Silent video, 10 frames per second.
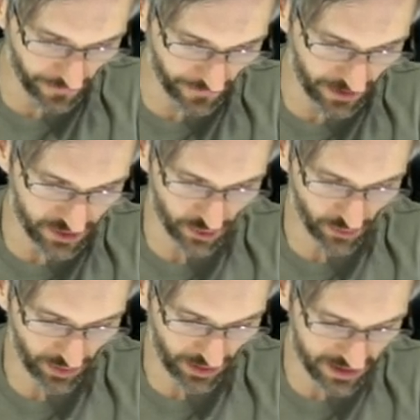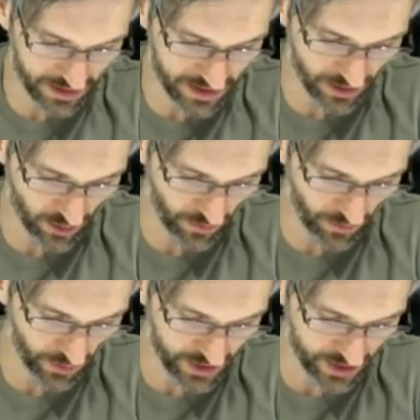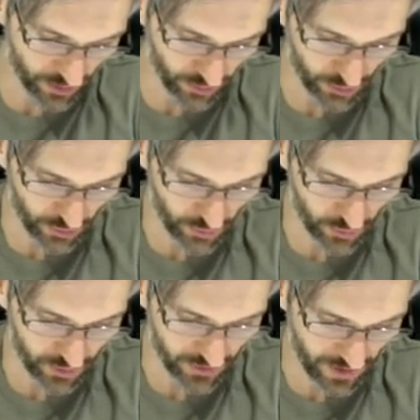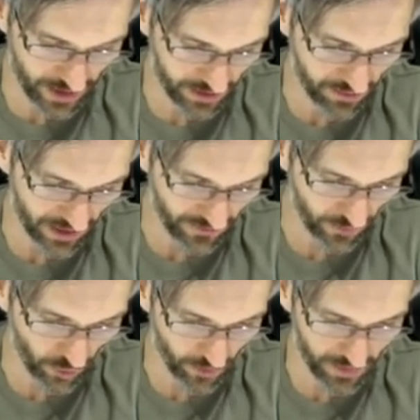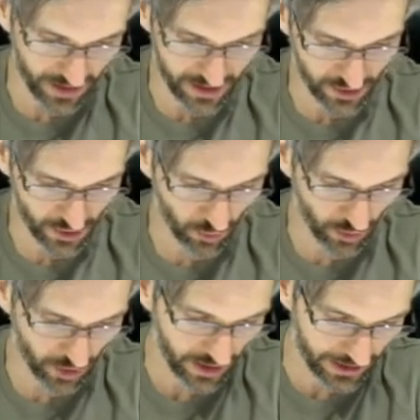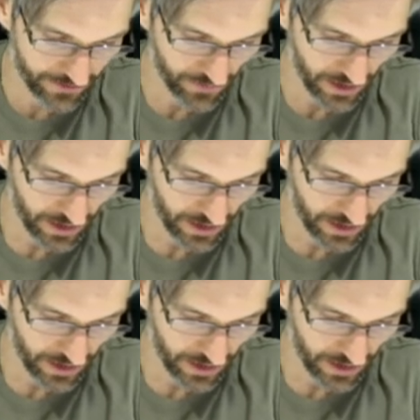So plus 0.02 divided by 4 because it's quarterly.